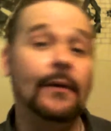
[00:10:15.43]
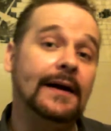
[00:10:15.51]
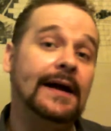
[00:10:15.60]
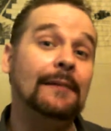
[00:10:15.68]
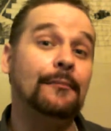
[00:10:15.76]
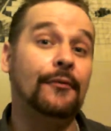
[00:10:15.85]
I
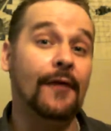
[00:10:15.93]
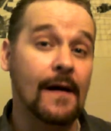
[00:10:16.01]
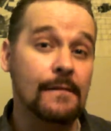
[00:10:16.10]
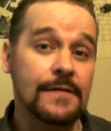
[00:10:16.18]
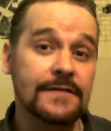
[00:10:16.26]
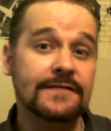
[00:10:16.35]
can't
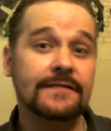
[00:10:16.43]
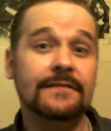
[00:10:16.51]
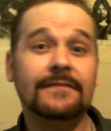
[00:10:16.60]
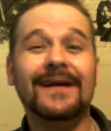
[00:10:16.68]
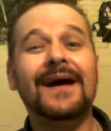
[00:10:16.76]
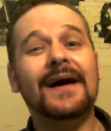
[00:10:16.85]
promise
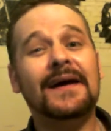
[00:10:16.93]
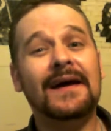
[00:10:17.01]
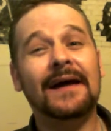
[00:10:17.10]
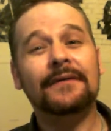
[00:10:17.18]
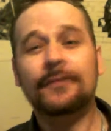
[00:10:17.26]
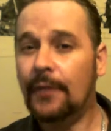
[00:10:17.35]
that I
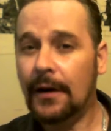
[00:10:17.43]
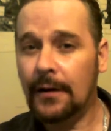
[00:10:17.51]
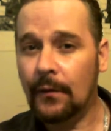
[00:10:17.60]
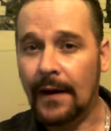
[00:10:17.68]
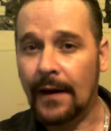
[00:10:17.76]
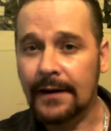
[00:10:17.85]
can get them right
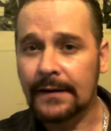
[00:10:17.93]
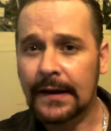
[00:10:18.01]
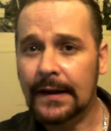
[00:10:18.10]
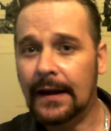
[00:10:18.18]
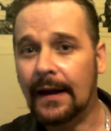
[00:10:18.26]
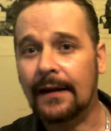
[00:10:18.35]
away,
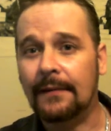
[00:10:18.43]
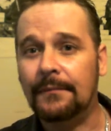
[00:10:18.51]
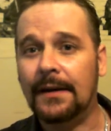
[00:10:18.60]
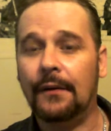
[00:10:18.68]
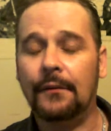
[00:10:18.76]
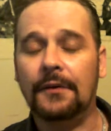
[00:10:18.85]

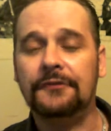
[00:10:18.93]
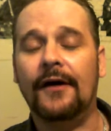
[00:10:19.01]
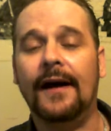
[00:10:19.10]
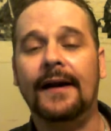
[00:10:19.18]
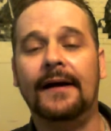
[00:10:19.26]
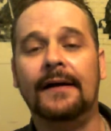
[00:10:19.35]
but I will
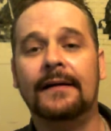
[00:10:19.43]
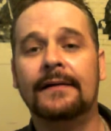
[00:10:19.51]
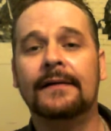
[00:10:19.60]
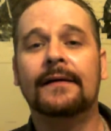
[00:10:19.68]
try to